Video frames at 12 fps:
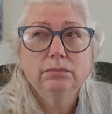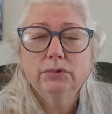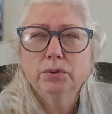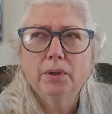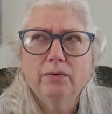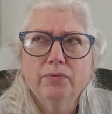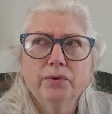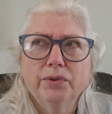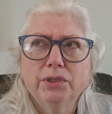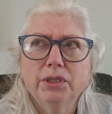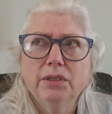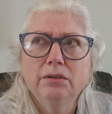
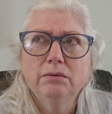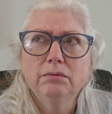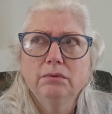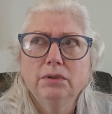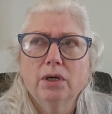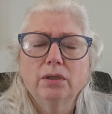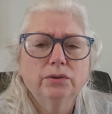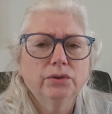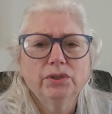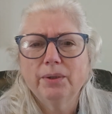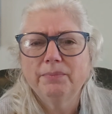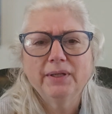$13,
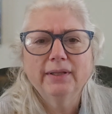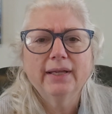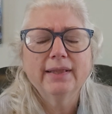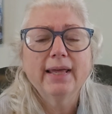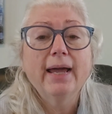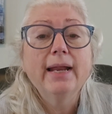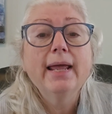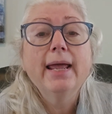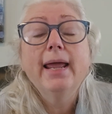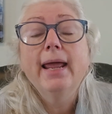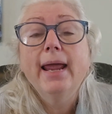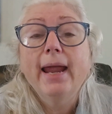something like that.
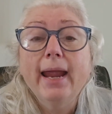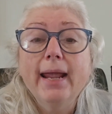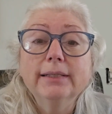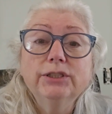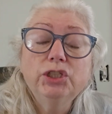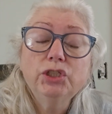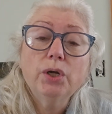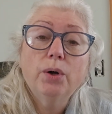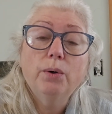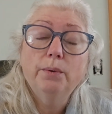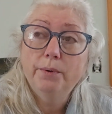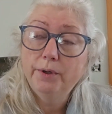And
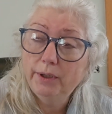so,